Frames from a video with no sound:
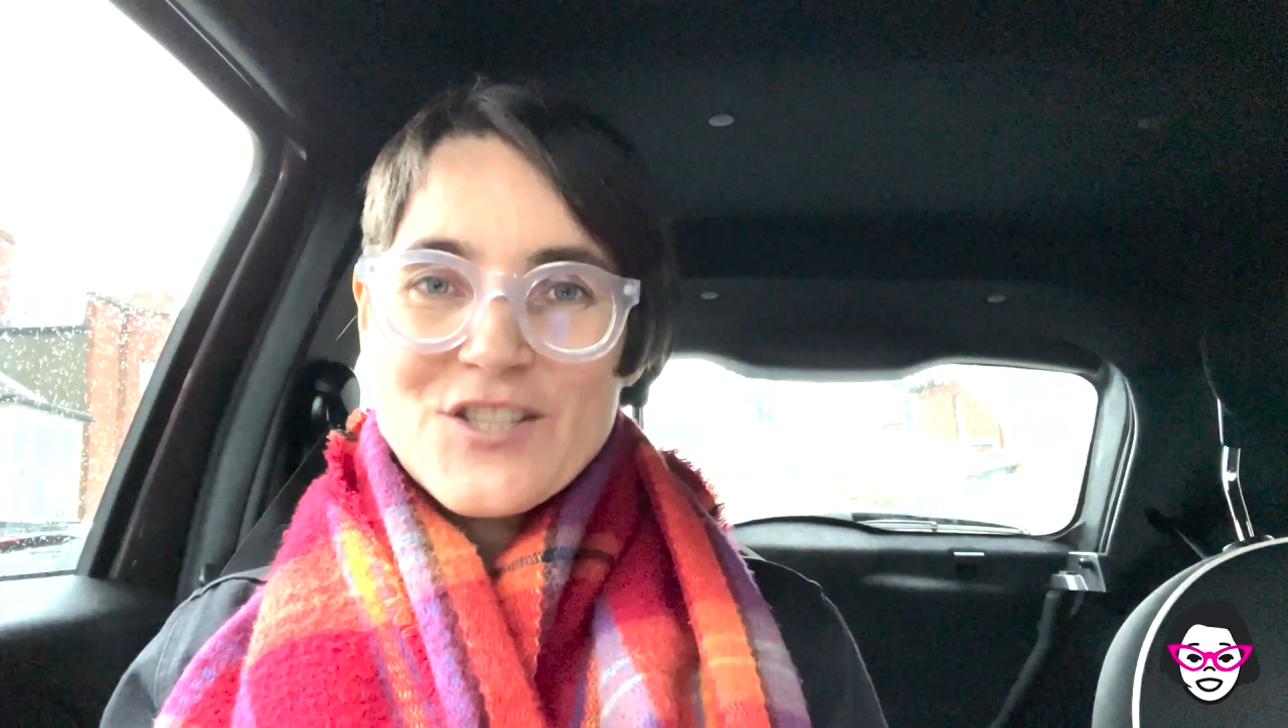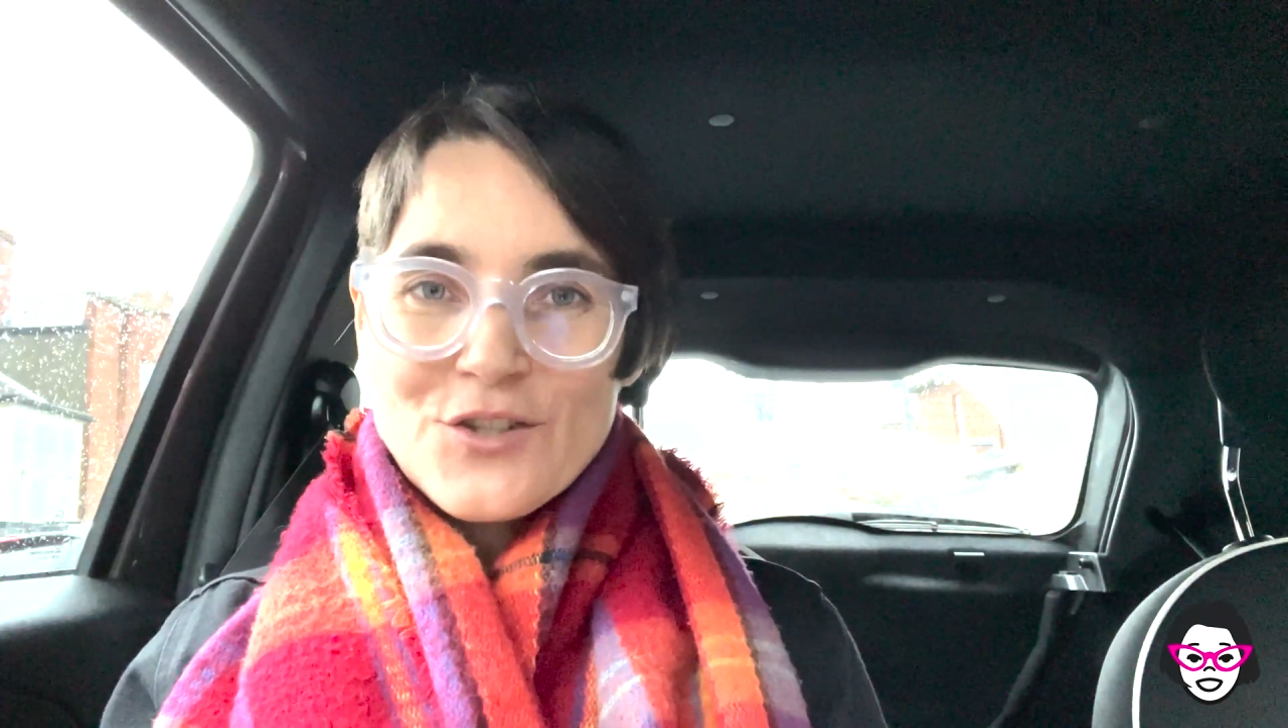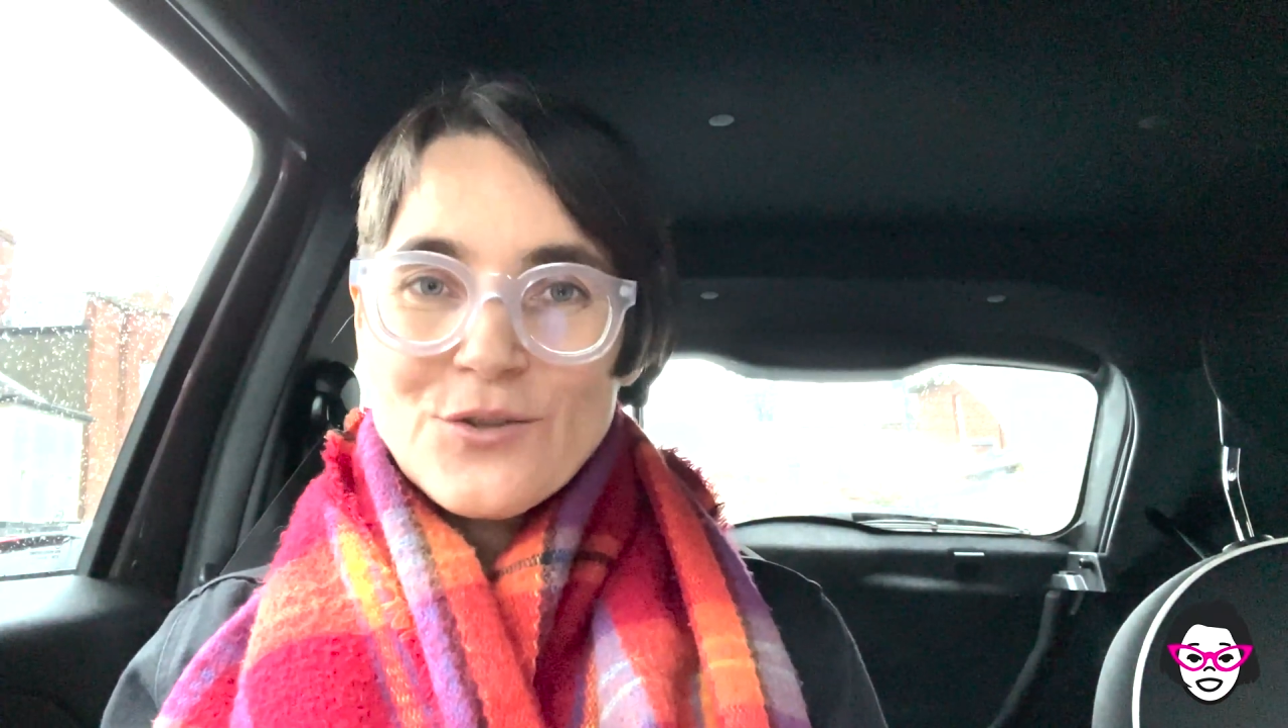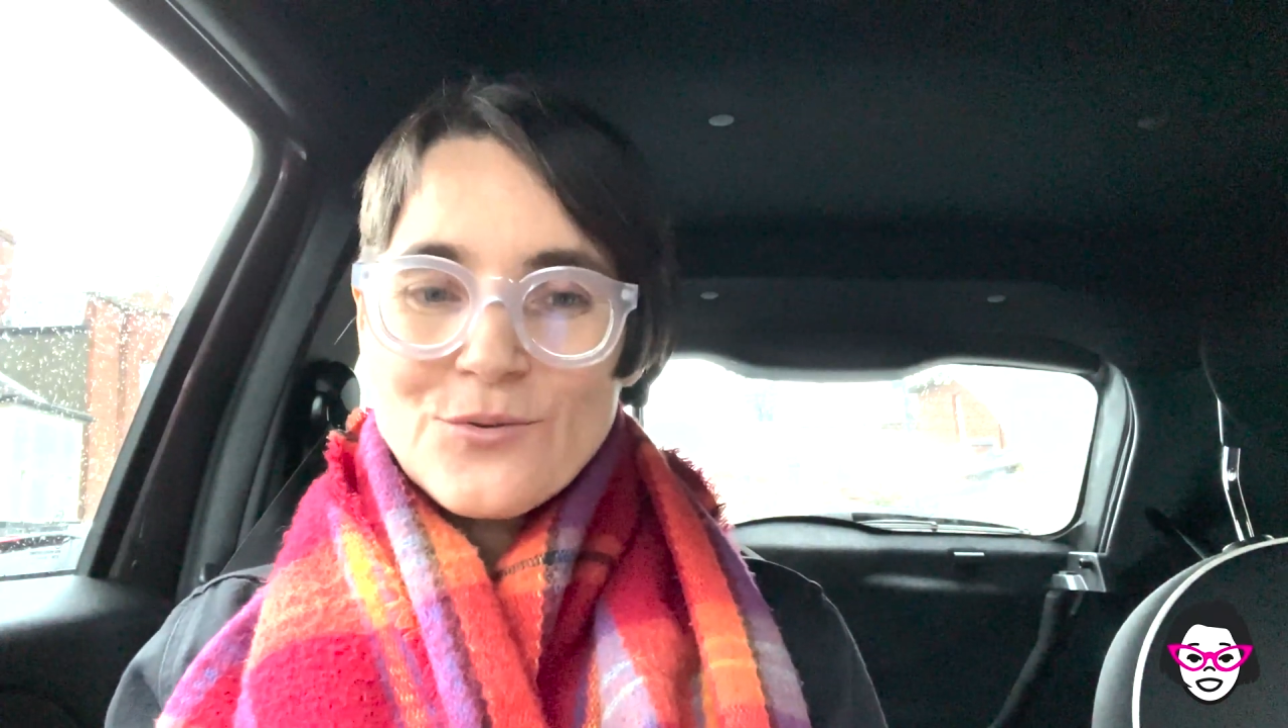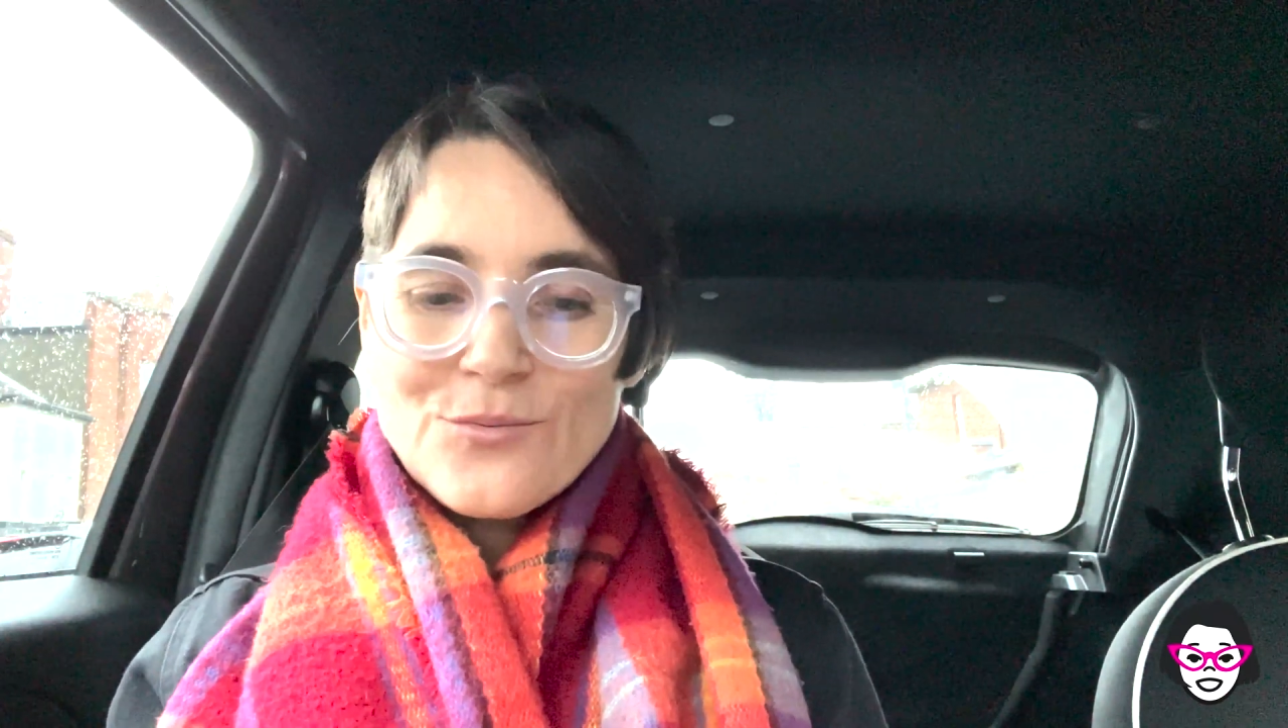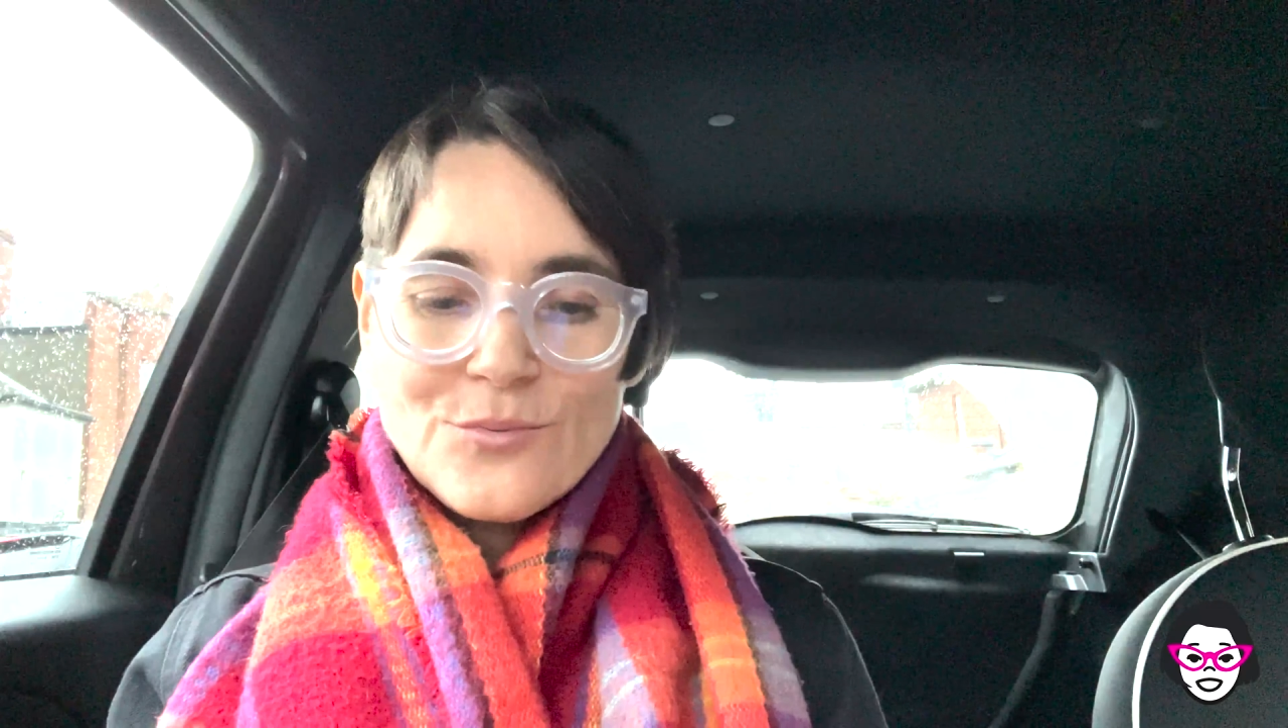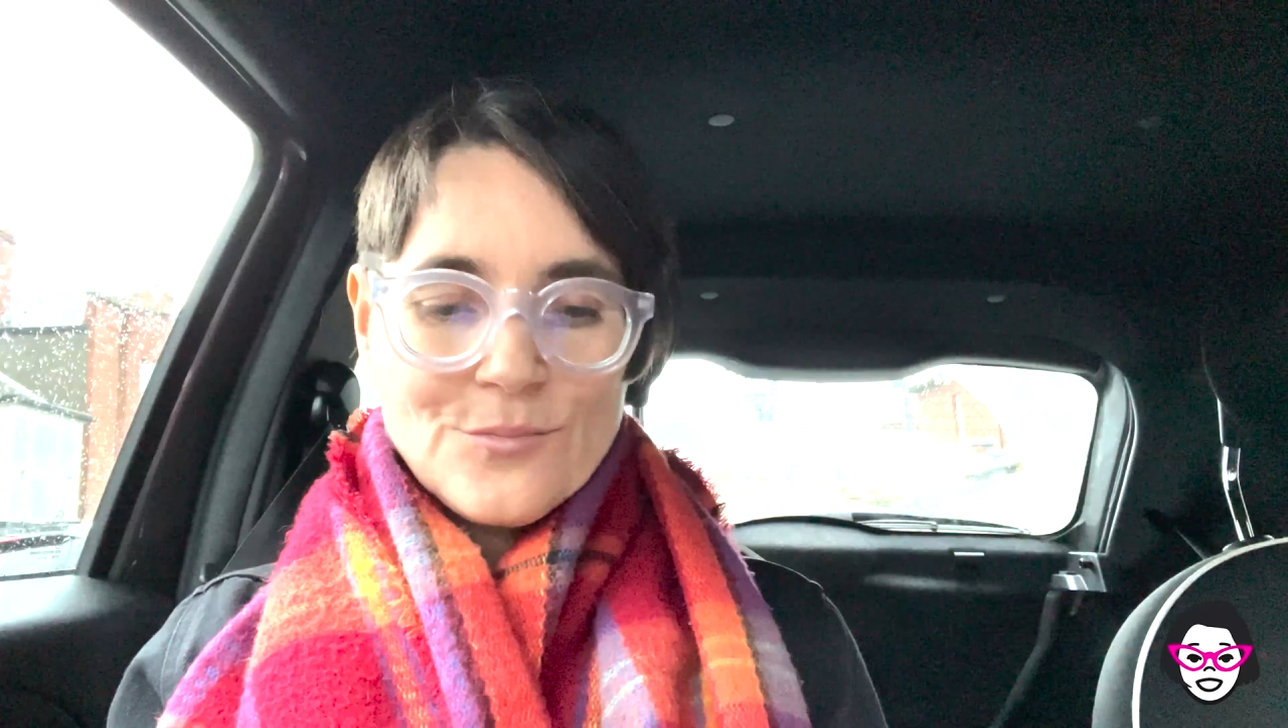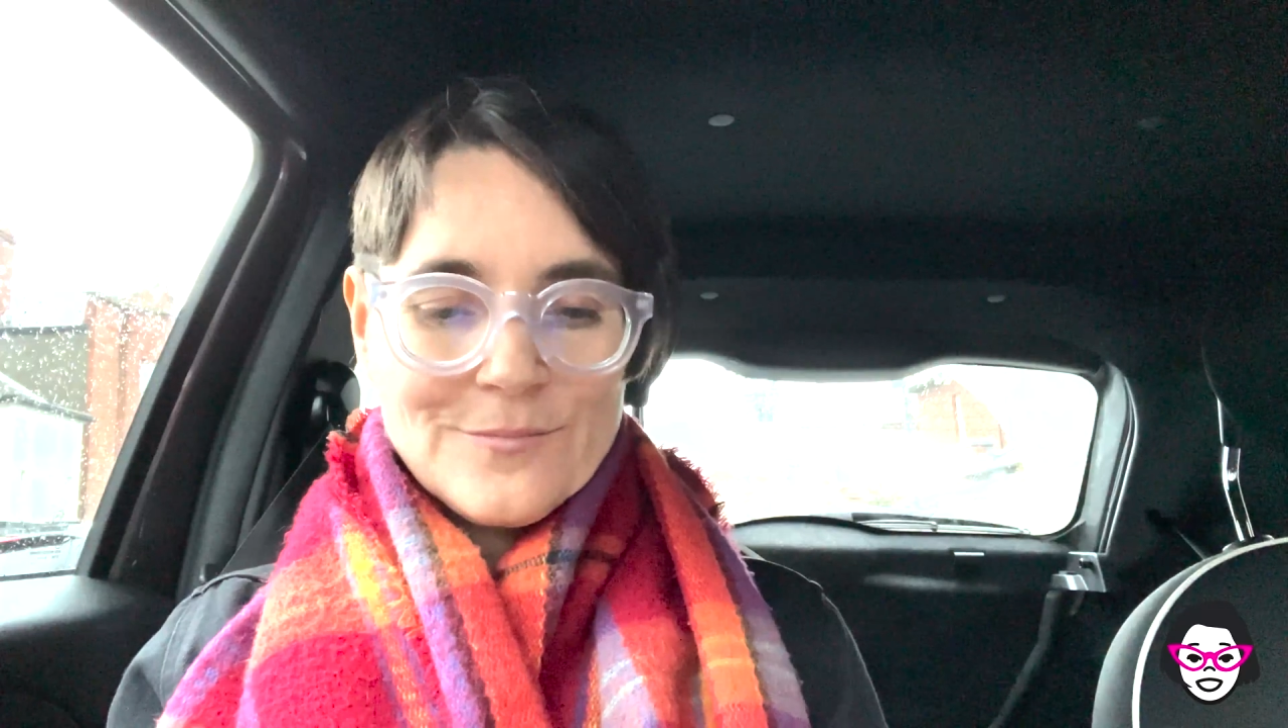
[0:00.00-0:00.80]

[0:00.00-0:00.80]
do?